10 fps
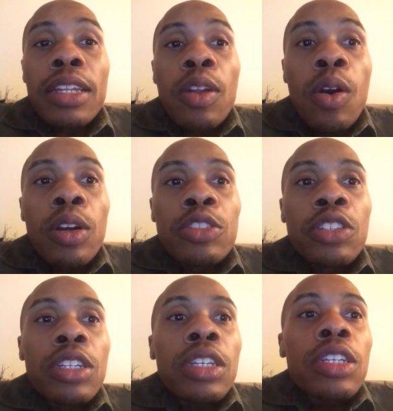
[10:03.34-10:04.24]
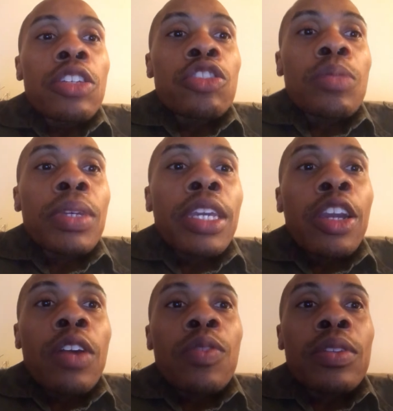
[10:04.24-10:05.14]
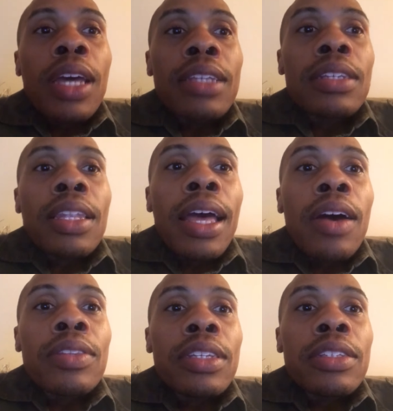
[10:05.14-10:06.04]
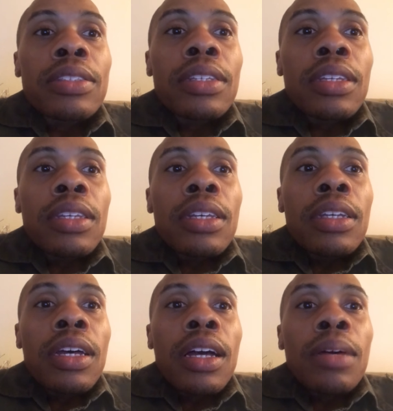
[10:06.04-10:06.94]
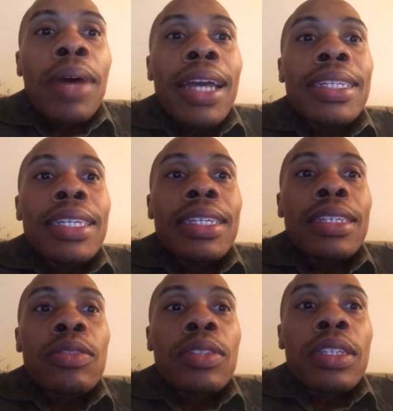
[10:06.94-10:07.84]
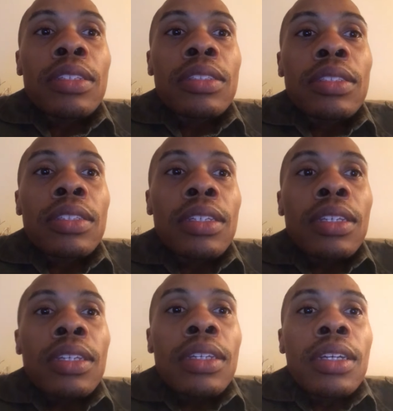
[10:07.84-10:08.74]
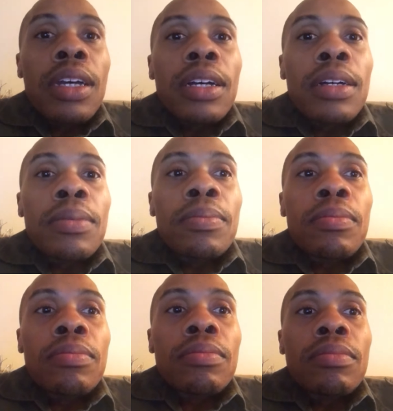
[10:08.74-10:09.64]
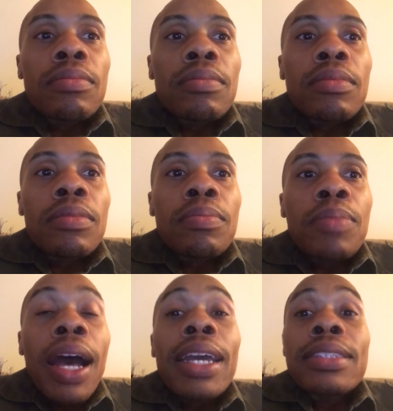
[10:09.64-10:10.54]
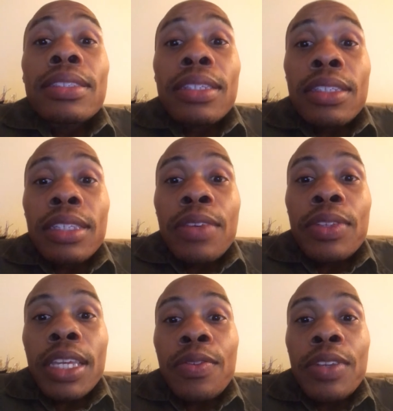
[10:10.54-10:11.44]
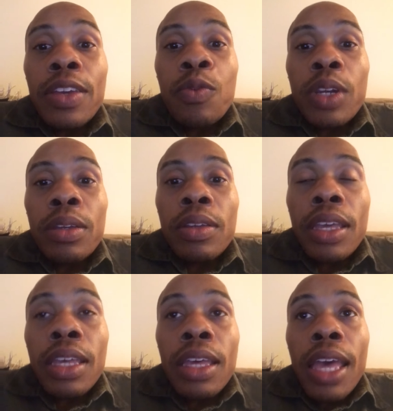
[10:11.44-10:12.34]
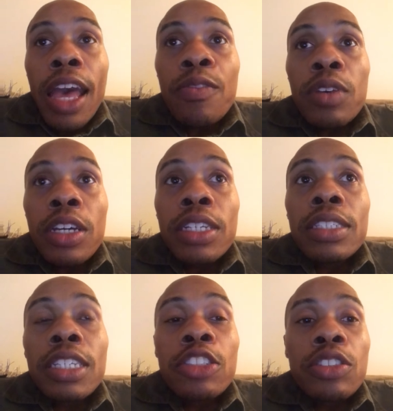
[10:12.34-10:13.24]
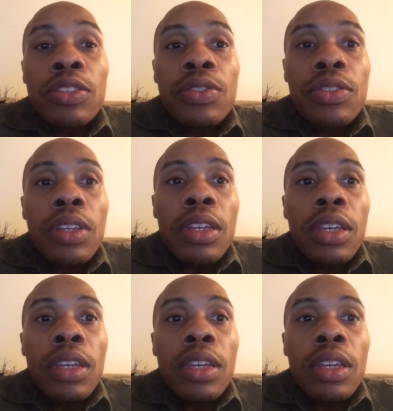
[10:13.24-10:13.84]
at large should be careful not to allow these ideas or these um, biases, even if we have good intentions,